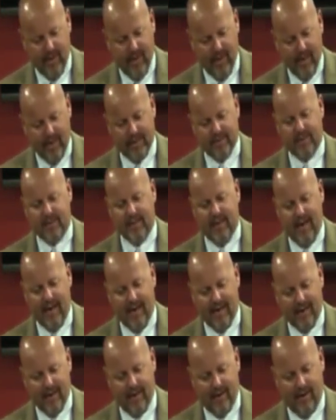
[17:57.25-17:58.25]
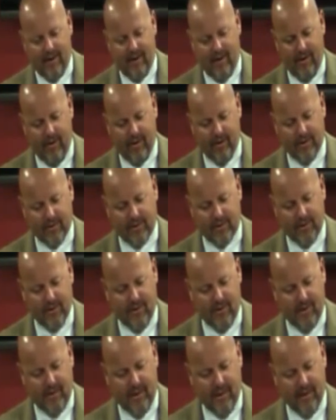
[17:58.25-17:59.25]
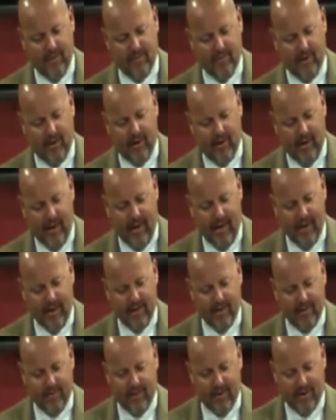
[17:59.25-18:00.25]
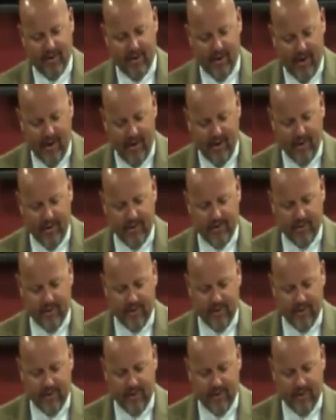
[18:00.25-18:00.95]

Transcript: has shined in our hearts to give the light of the knowledge